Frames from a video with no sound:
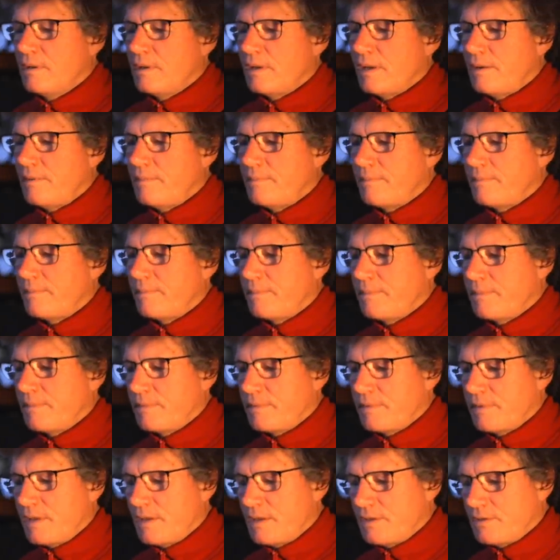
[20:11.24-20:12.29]
Yeah,
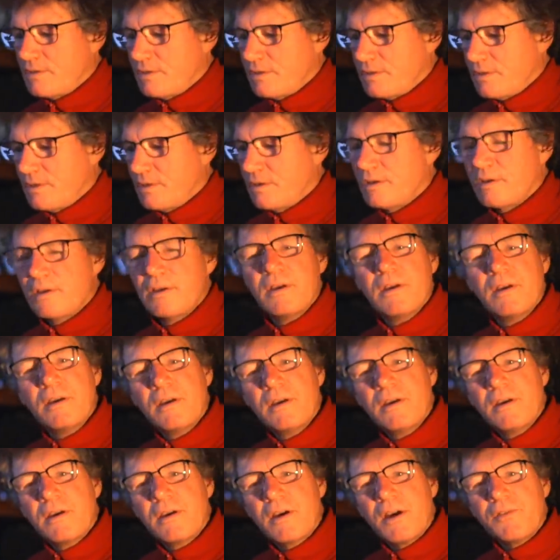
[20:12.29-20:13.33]
that's
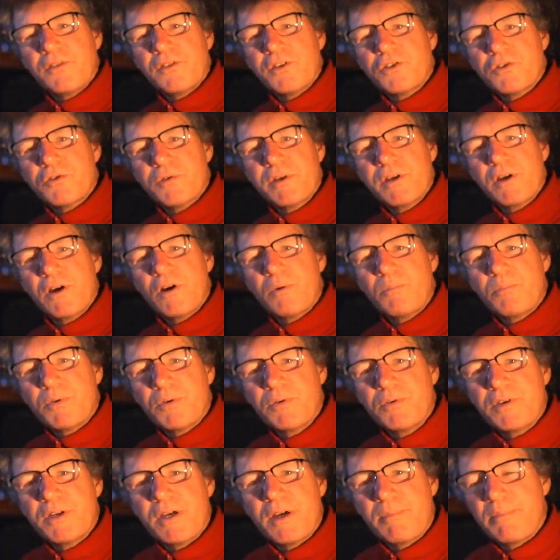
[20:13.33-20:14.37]
got the tree all
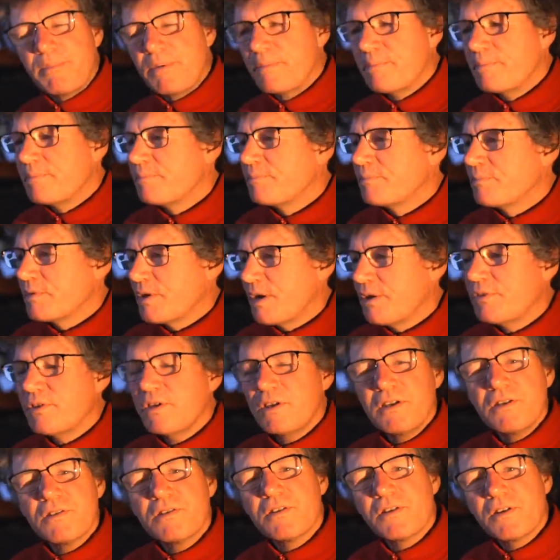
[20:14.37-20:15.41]
pruned up. I
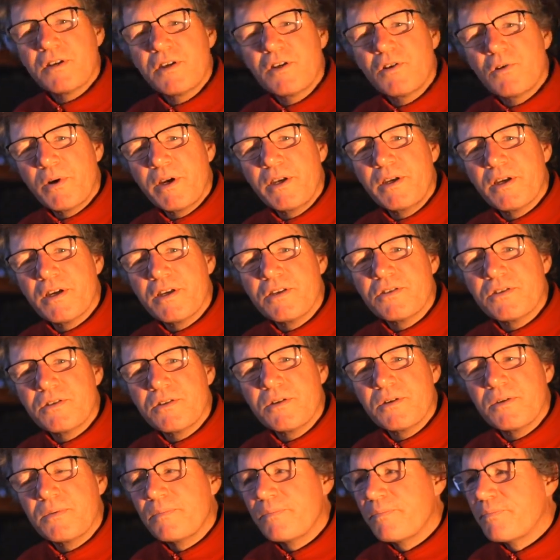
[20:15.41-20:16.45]
think it's looking quite nice
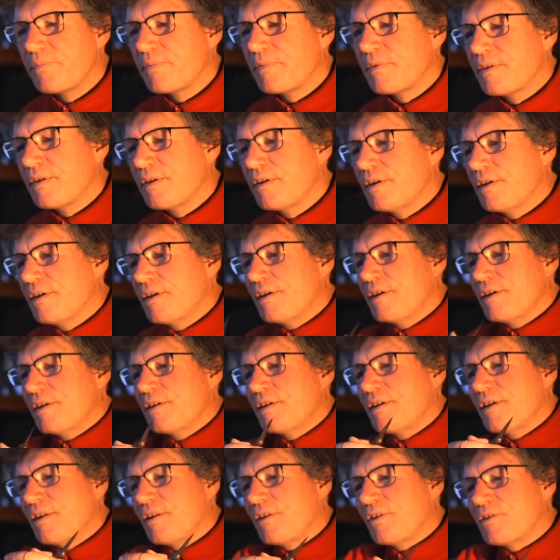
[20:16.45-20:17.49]
too.
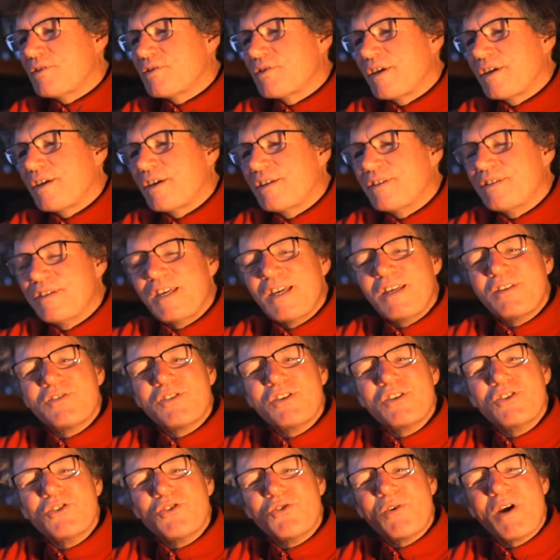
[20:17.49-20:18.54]
Looks like a
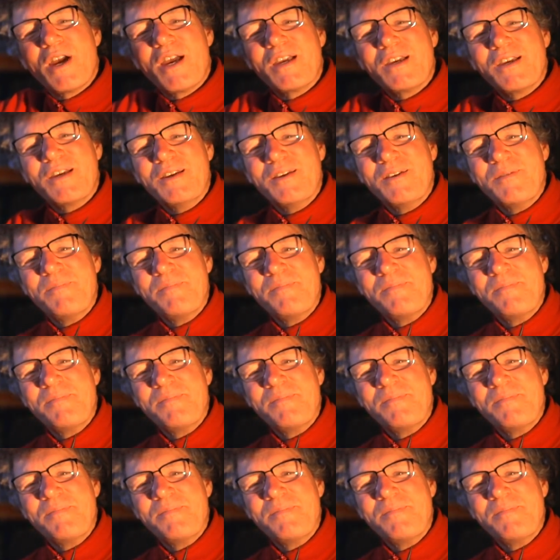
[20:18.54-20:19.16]
dancing dragon.